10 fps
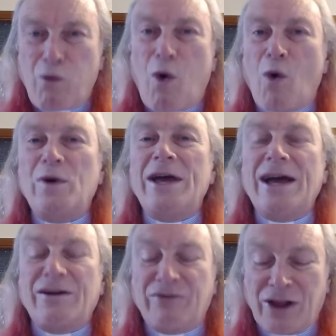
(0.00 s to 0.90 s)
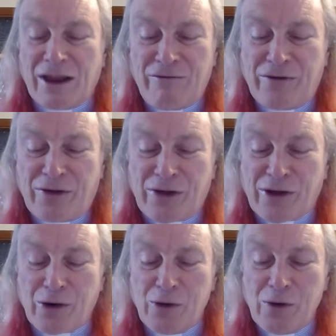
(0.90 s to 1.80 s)
What we have lived
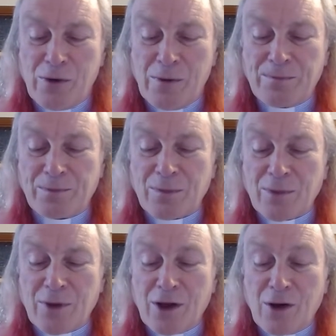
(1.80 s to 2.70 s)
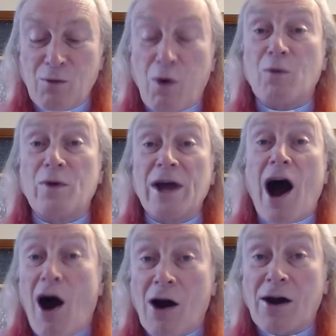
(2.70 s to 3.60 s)
through, what we
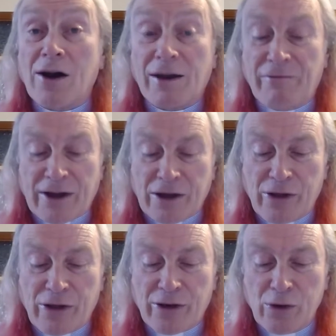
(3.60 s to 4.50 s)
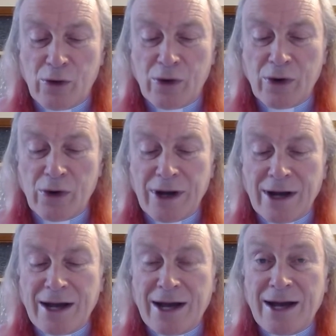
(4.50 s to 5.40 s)
are living through,
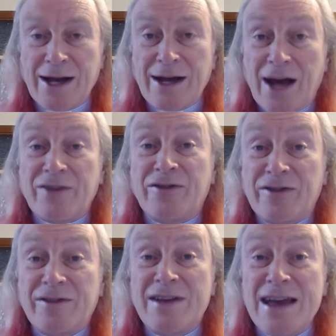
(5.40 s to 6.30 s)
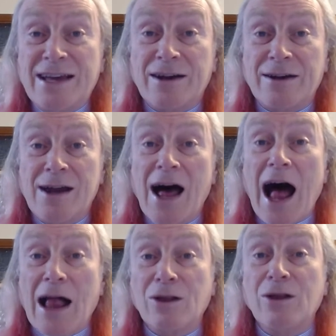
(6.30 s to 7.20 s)
has taken
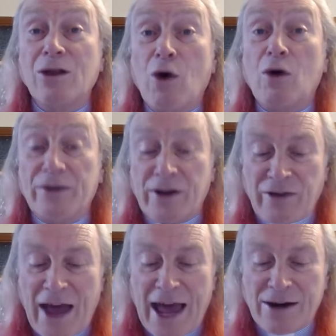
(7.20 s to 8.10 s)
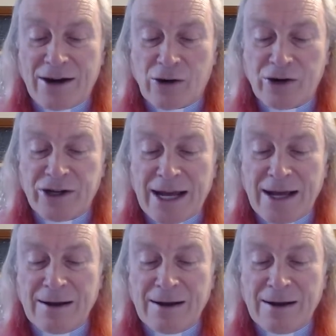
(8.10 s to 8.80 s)
a lot of energy.